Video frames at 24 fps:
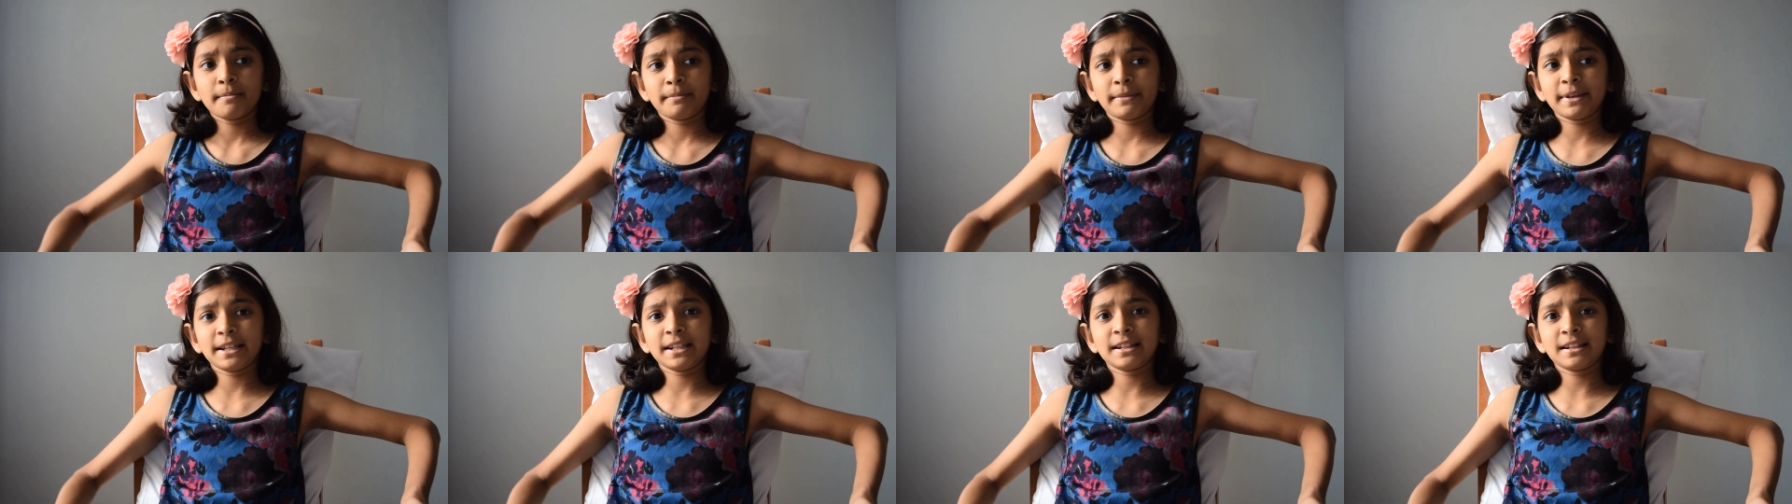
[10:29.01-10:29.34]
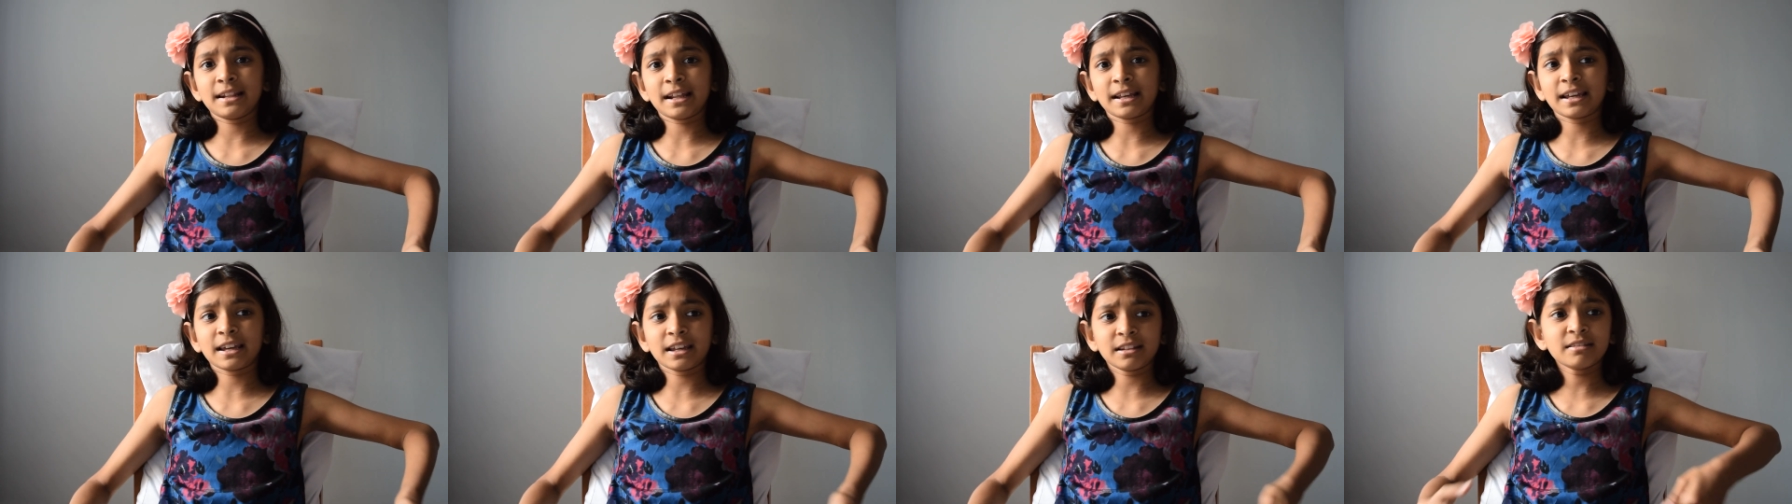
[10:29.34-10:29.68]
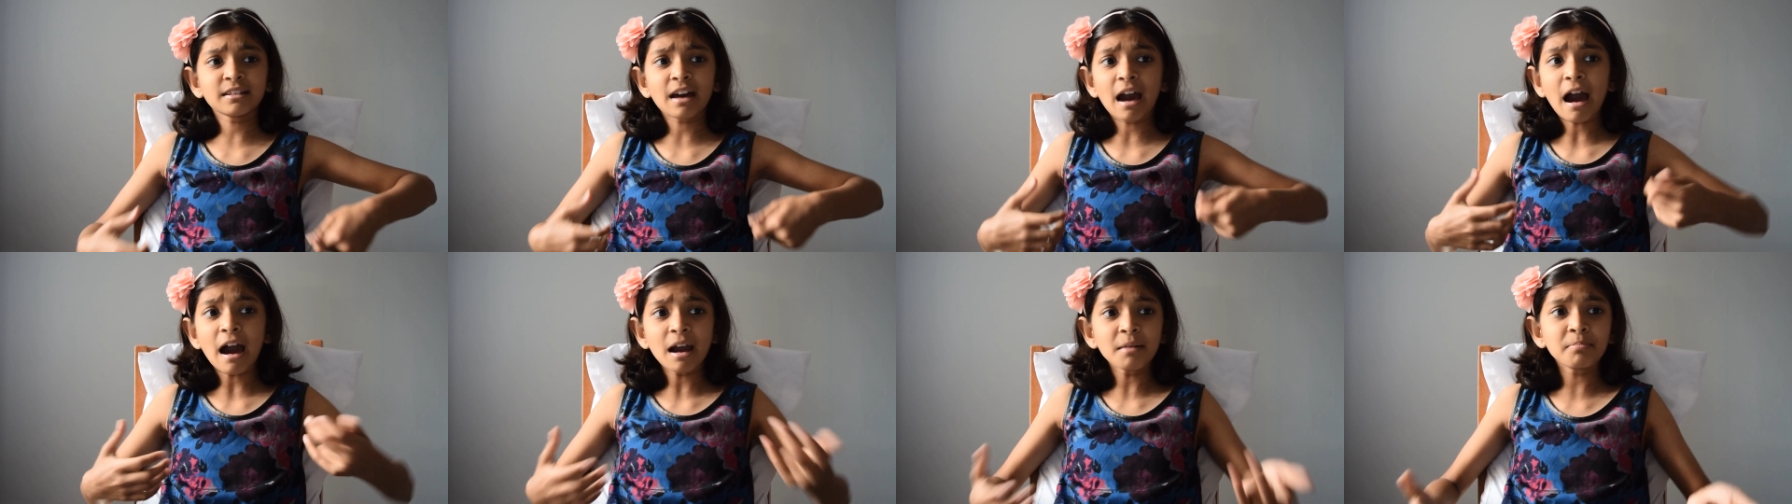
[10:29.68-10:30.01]
means like it's
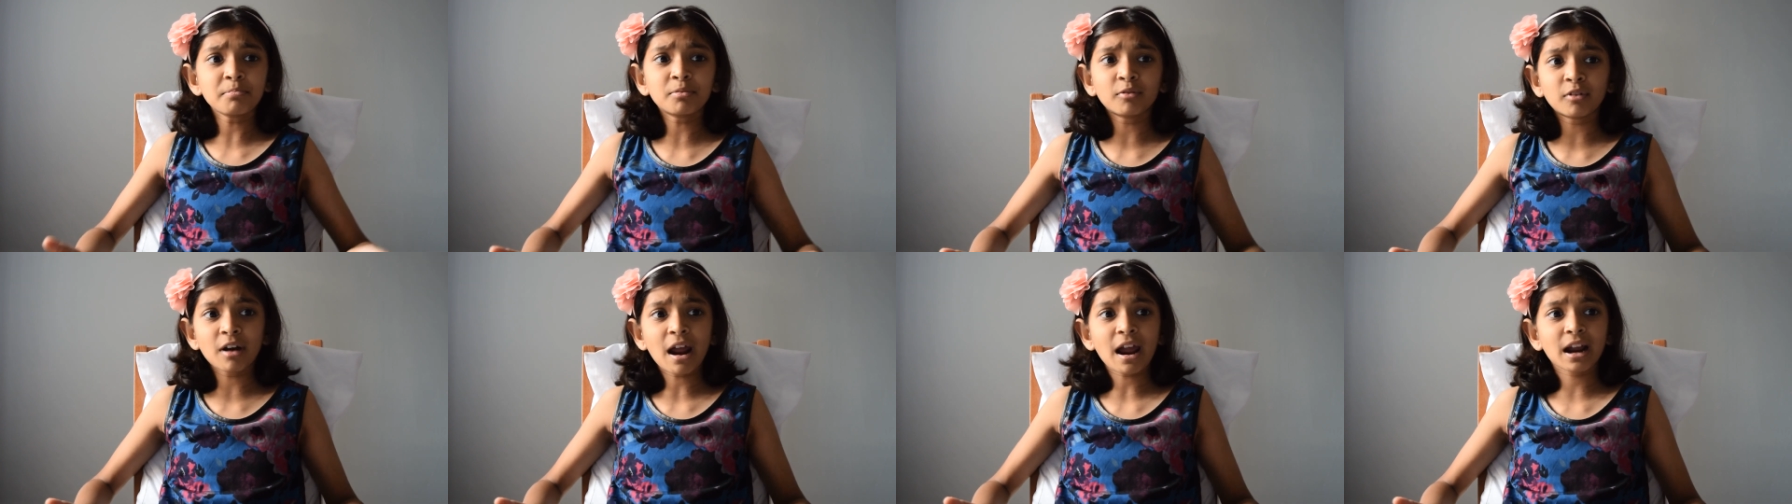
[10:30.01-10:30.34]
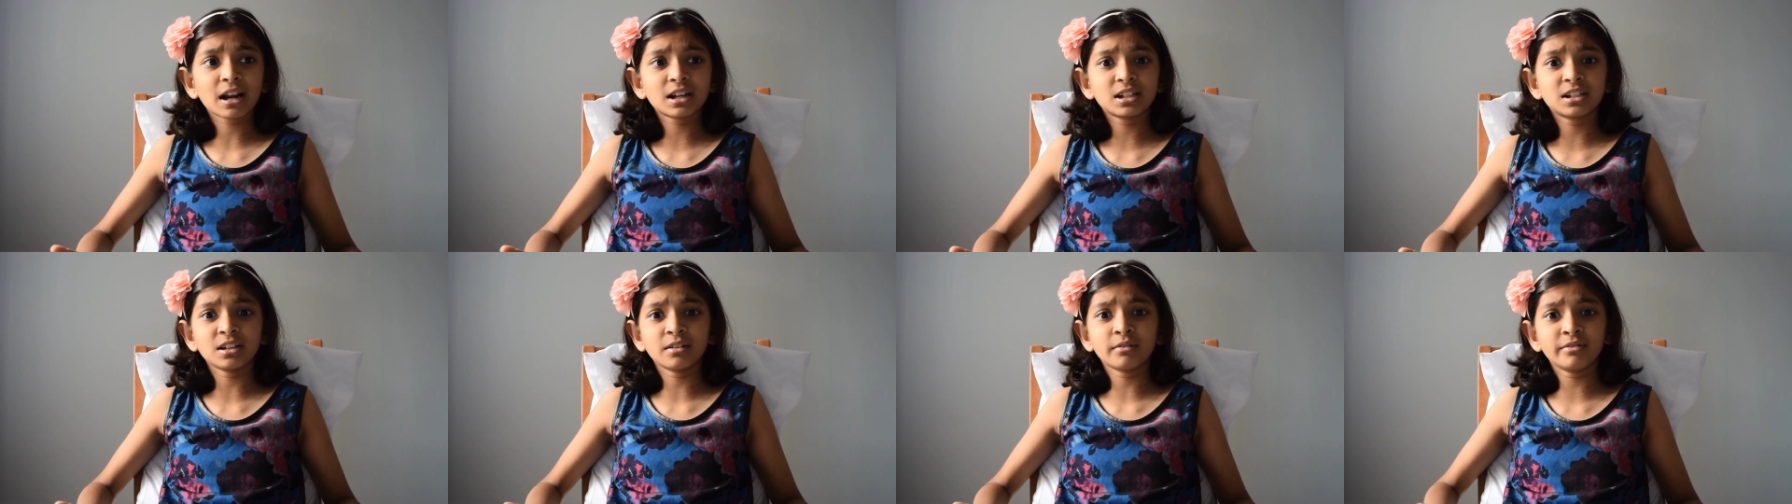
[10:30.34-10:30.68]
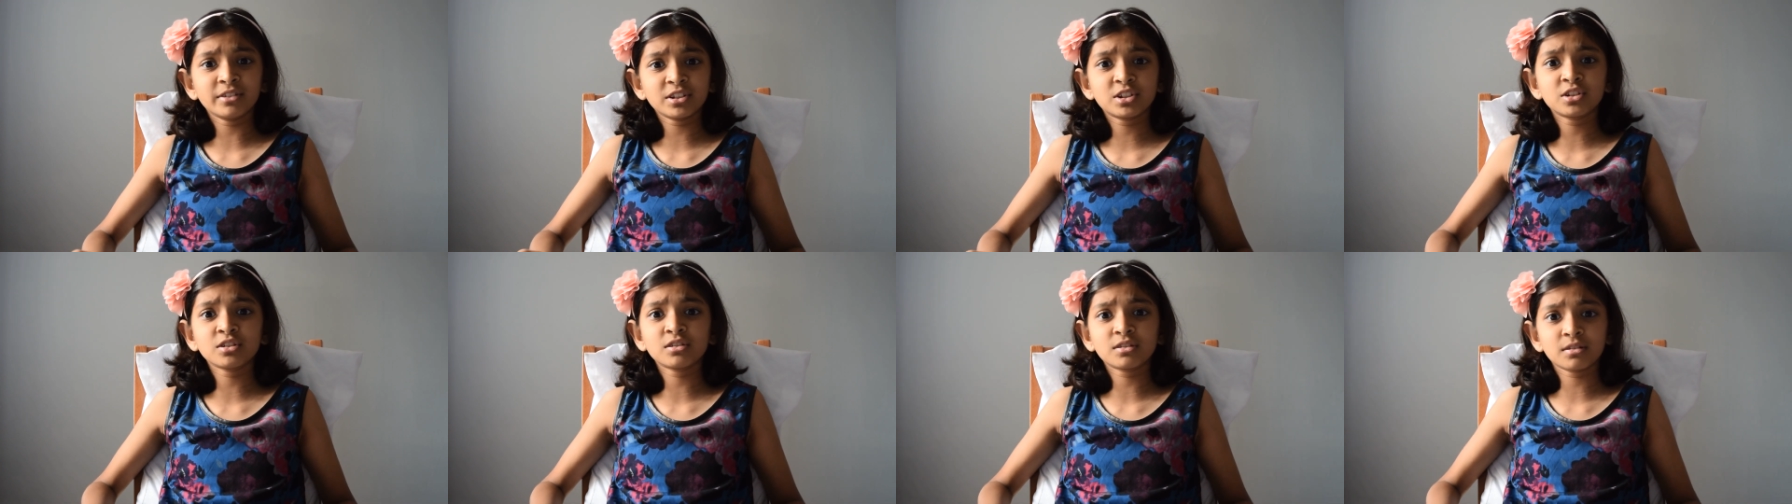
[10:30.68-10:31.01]
a hyperactive
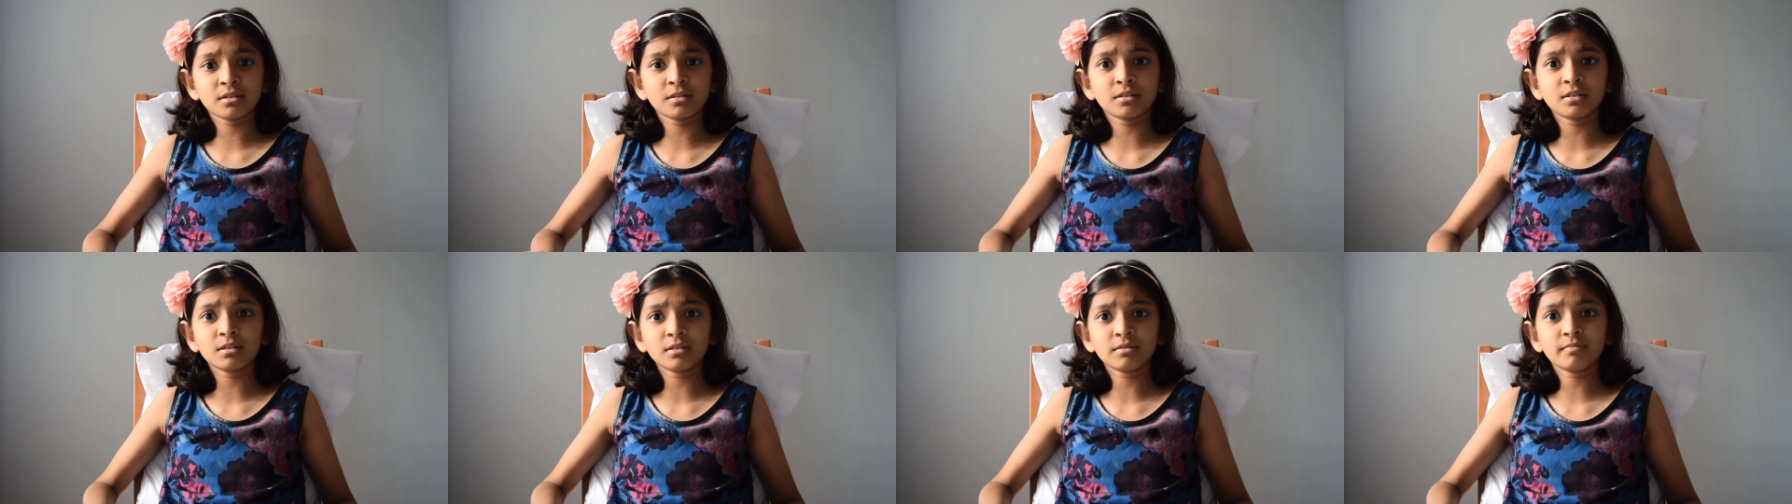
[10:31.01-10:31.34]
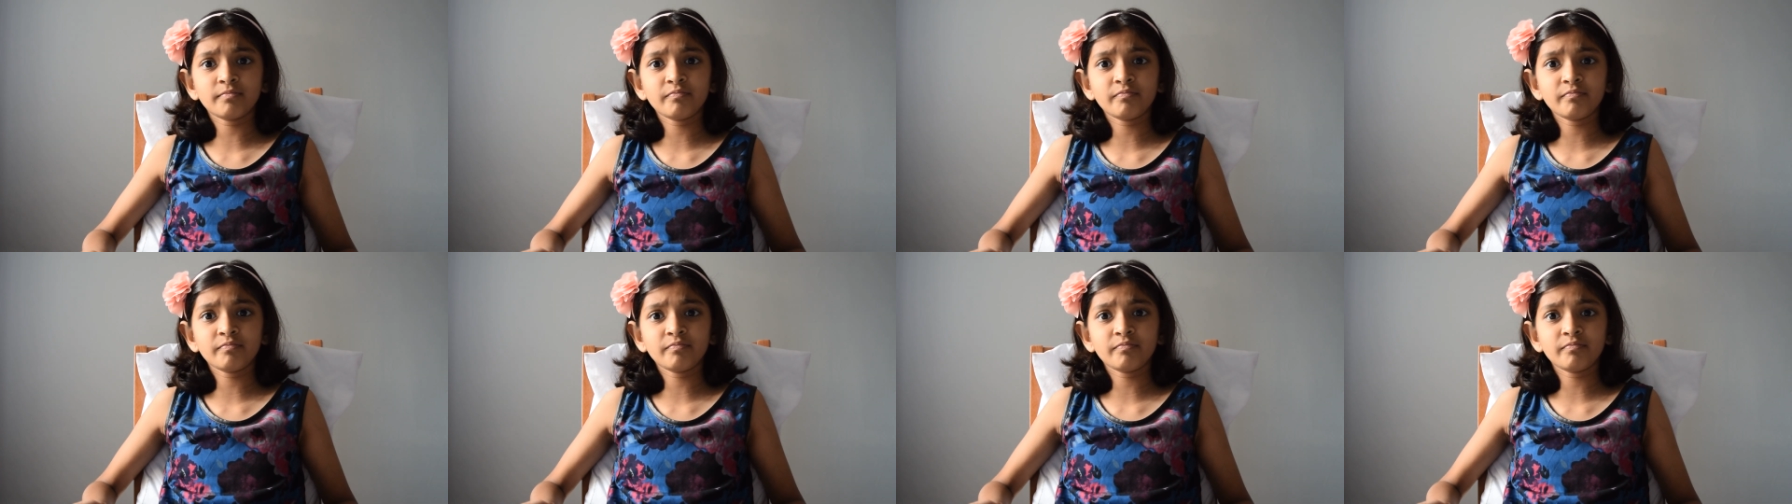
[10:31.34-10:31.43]
which is a